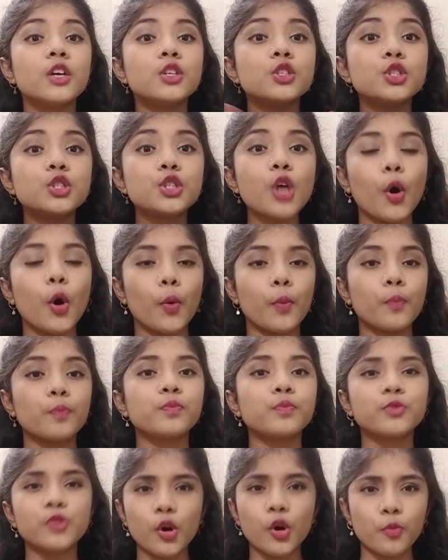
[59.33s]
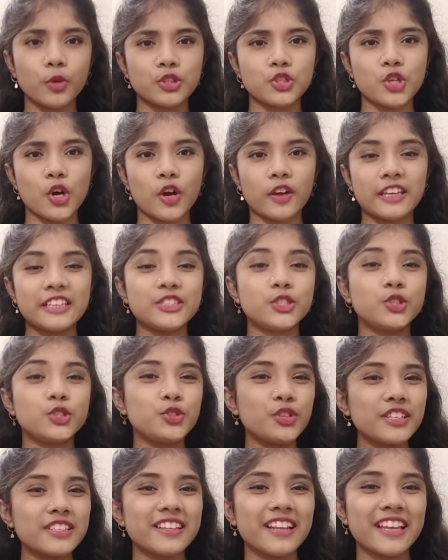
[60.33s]
So, no more talking,
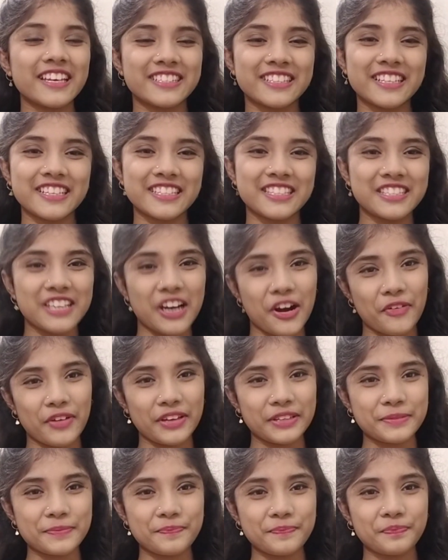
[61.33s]
just let's get started.